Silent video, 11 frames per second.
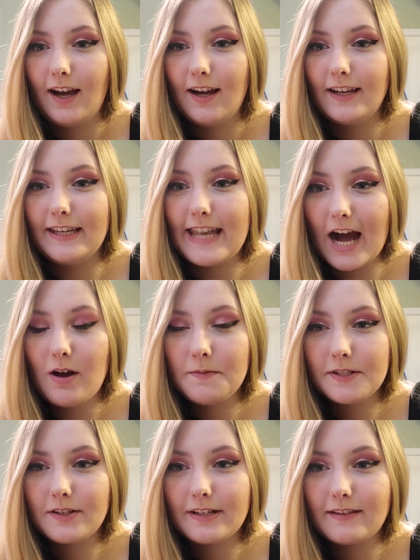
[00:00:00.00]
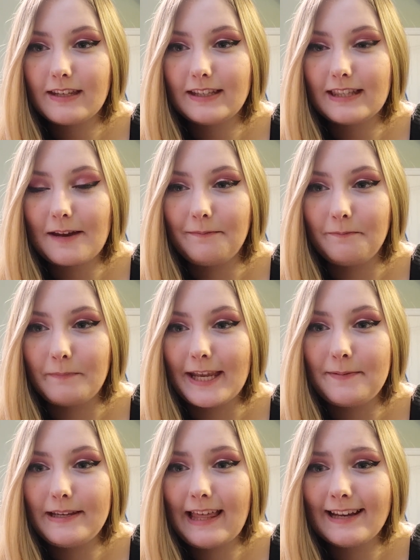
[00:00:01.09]
Now I'm starting to think that
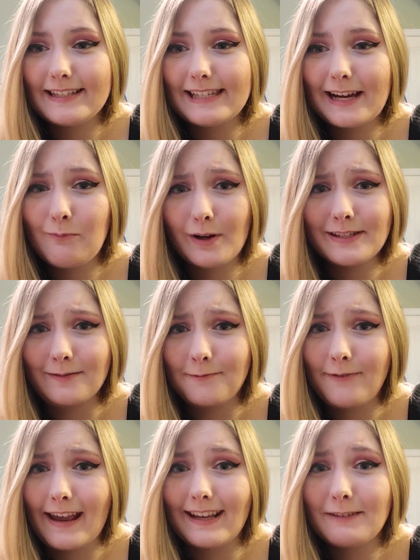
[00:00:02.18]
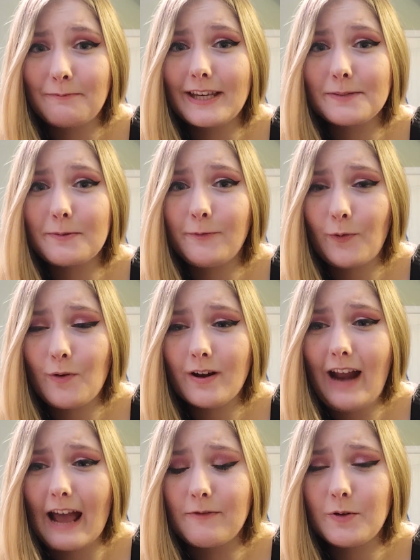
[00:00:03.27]
maybe that DM wasn't fake, because before
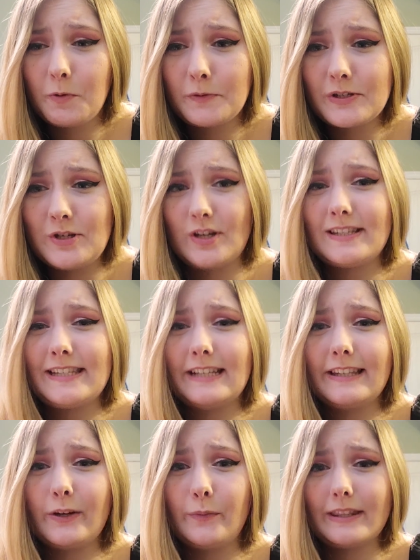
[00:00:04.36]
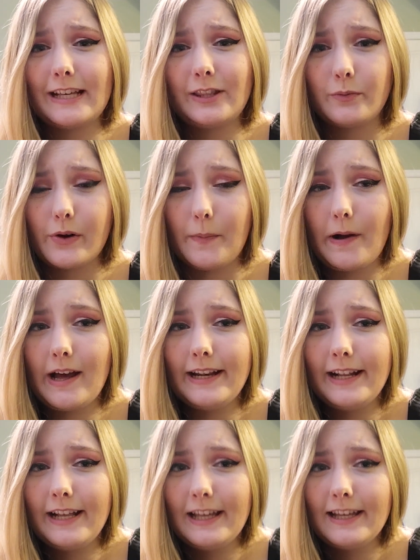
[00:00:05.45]
everyone was just dealing with like the robot,
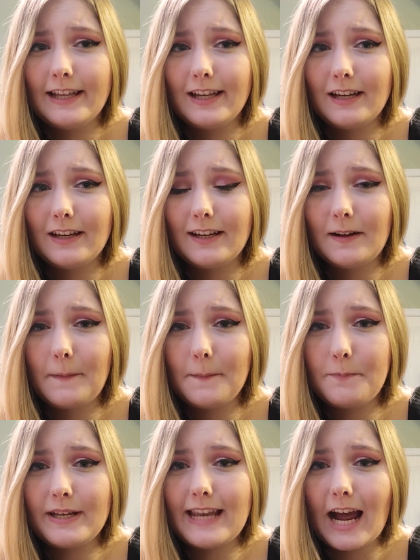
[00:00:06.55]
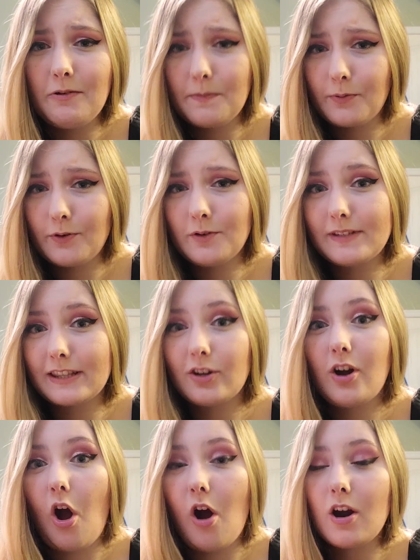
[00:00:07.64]
but now it proves that there
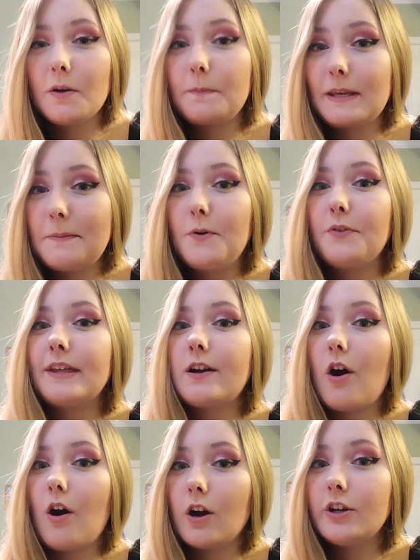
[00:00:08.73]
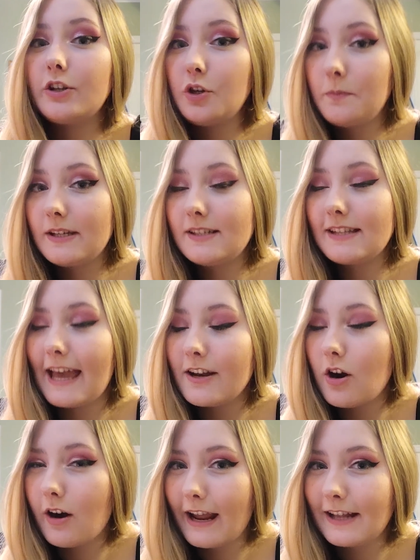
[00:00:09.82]
are people that are humans and
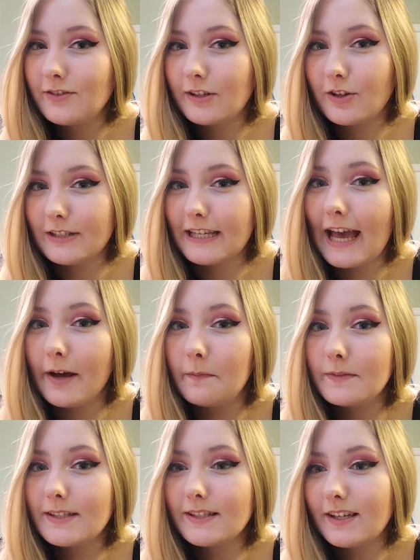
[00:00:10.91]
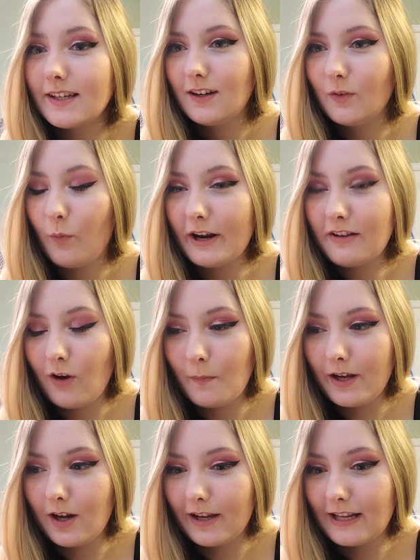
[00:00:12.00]
are answering their DMs. Oh my
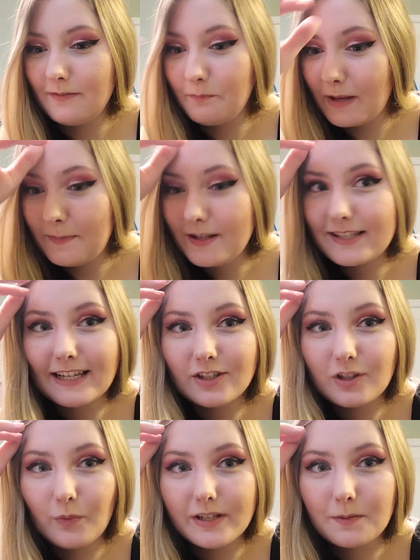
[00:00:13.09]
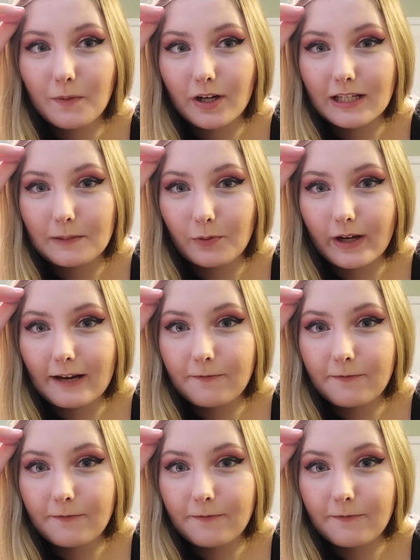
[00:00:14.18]
God, maybe this actually was a marketing ploy. At